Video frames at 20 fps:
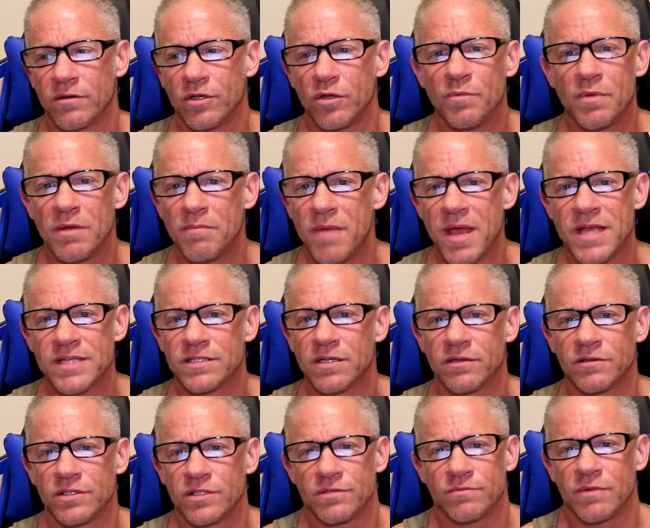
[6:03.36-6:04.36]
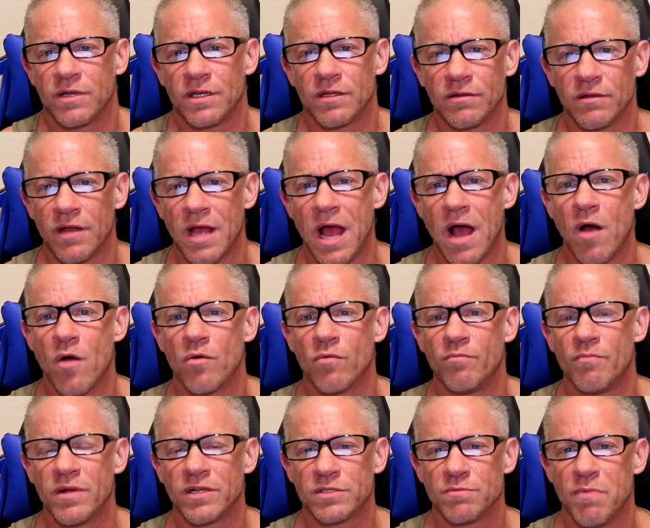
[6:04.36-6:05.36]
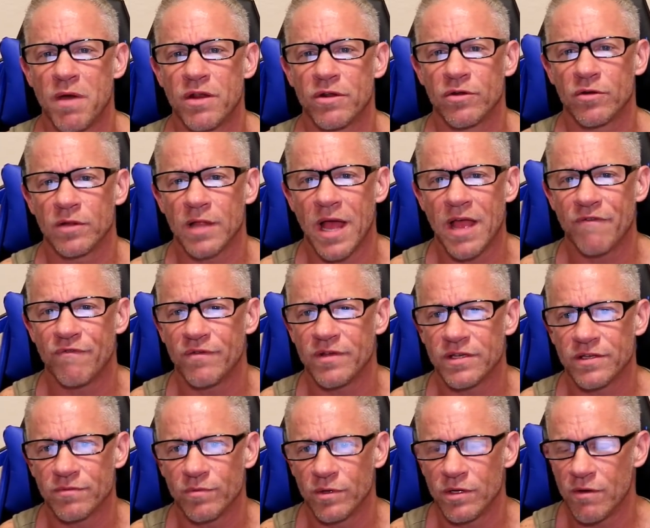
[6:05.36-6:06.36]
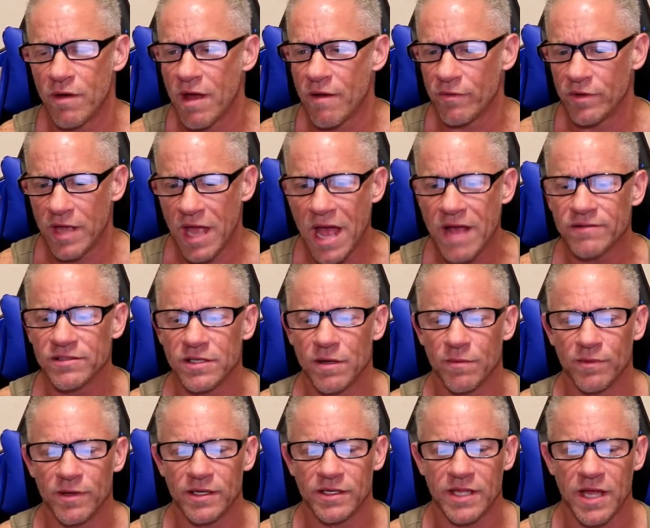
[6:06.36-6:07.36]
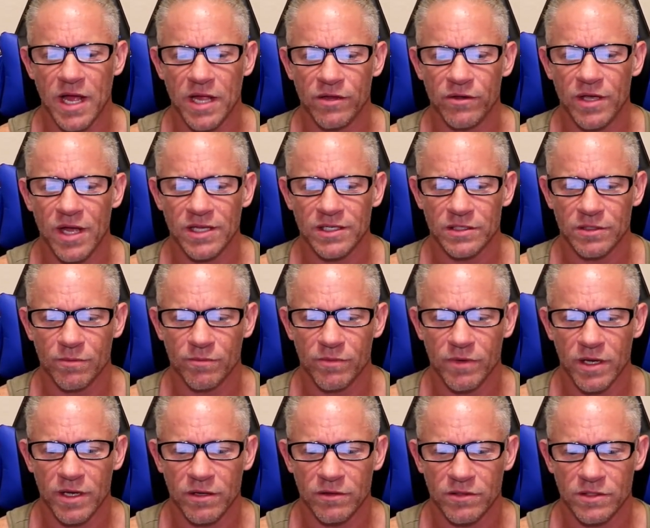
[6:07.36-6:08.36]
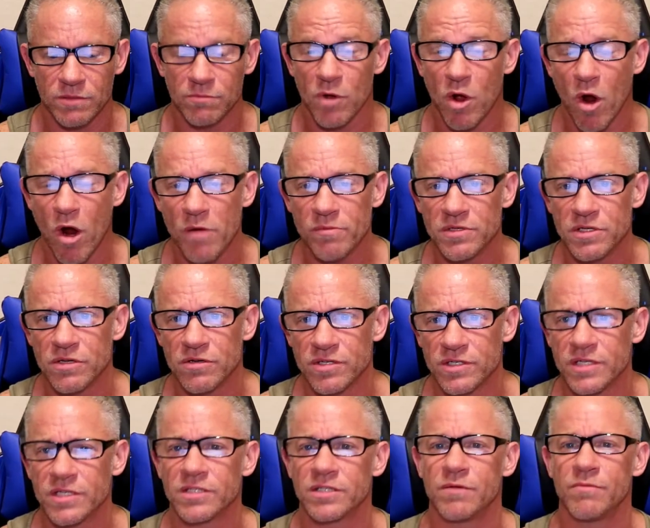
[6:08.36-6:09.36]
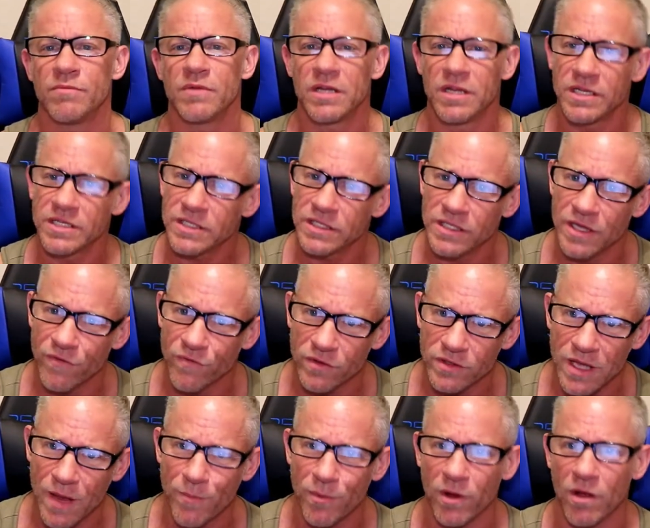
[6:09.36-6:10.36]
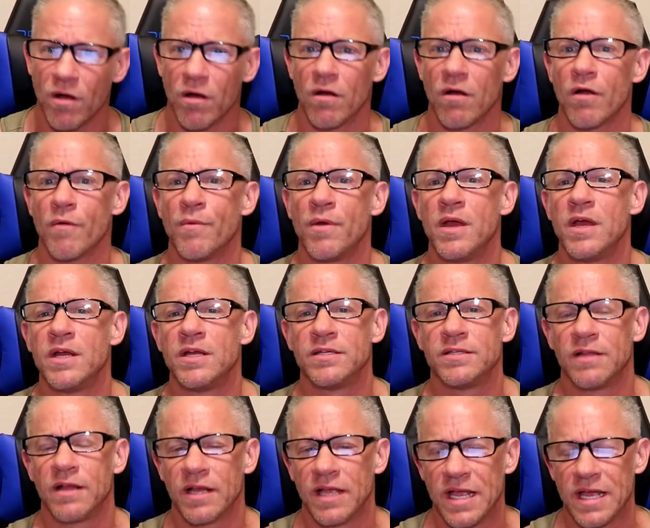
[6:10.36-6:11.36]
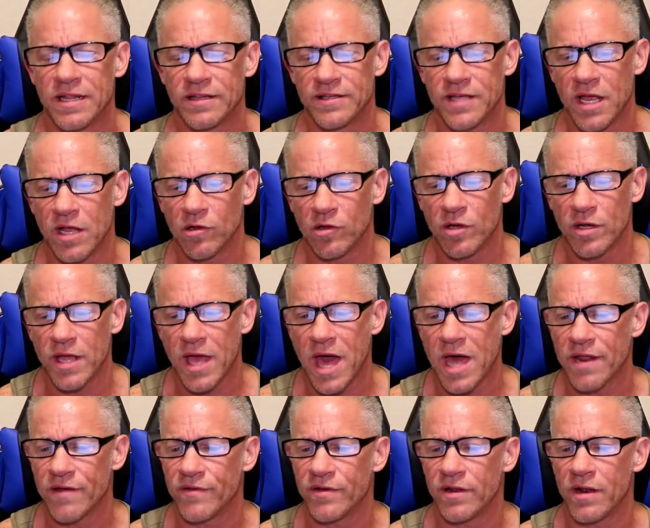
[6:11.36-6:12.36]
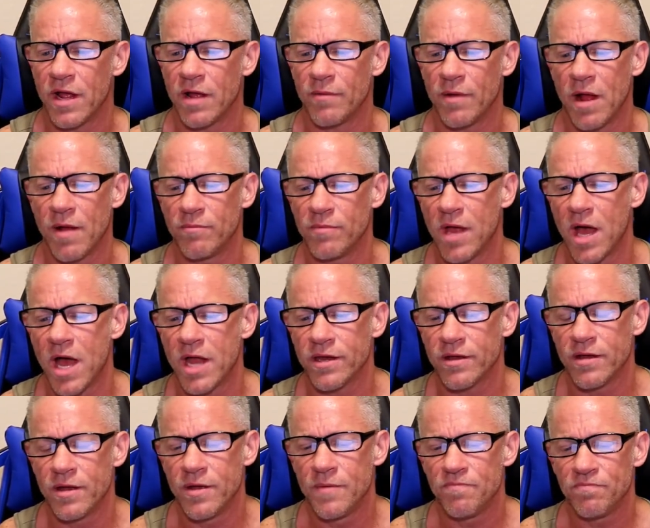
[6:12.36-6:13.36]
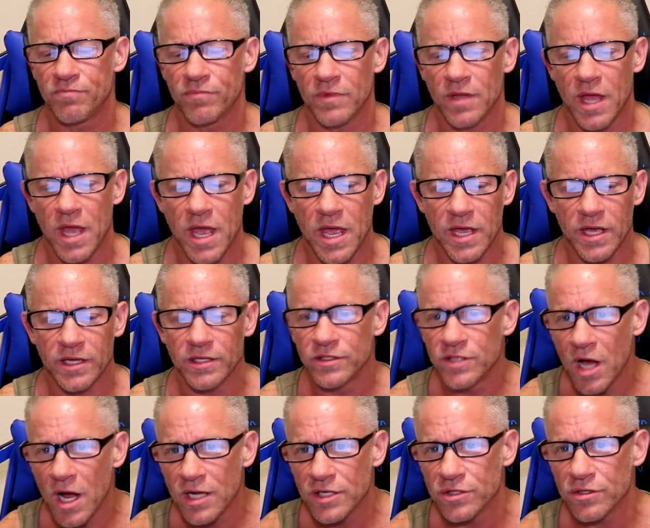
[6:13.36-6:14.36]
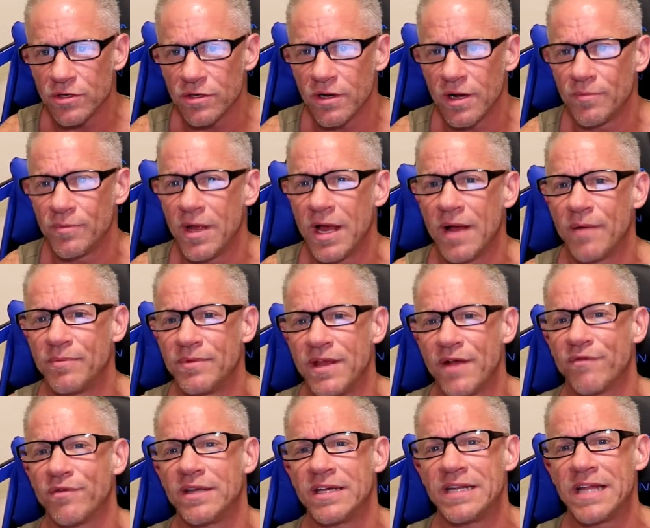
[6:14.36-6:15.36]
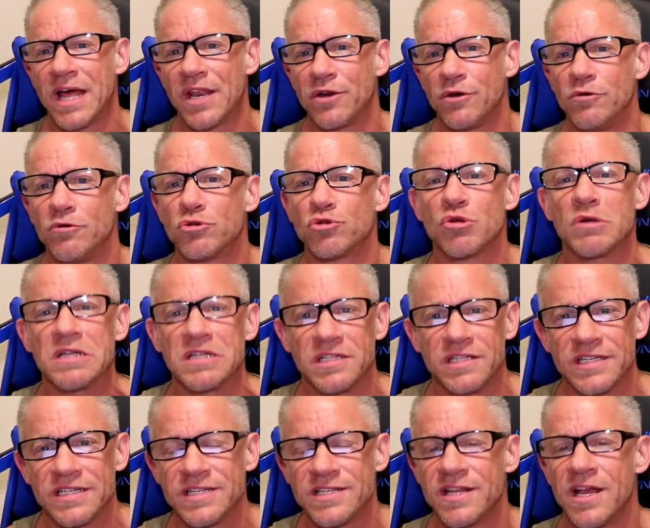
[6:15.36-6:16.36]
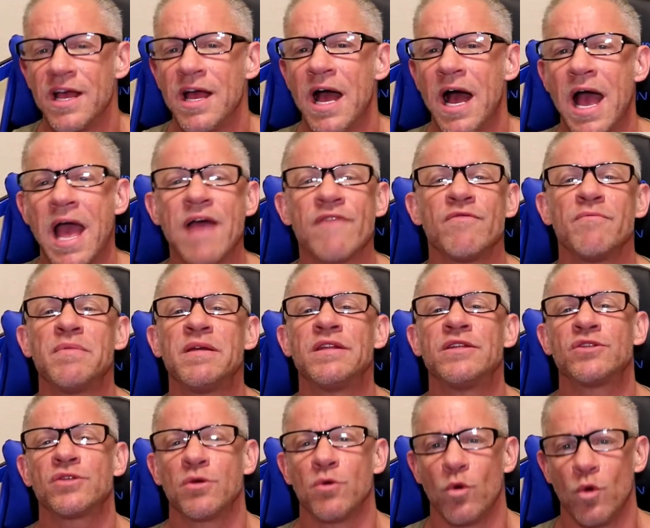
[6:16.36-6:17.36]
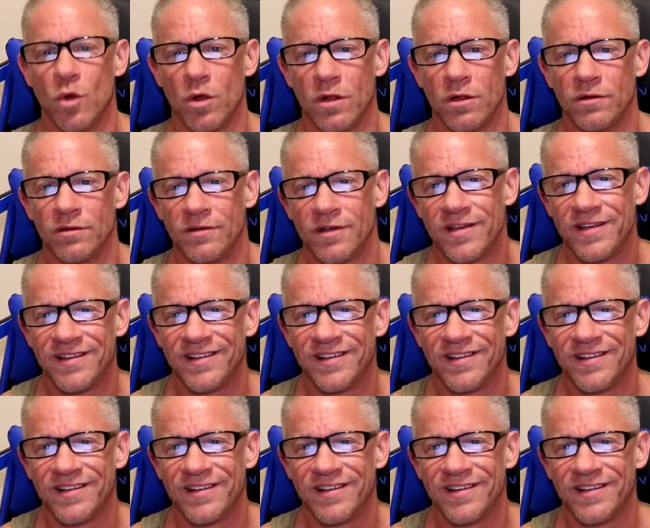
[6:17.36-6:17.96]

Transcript: you'll be amazed on just how much better your life is when you have something like that and you got some carbs in your system. It is a different type of carb. Again, take a look at it. I'm not a doctor. I'm definitely not a nutritionist. I haven't been to school.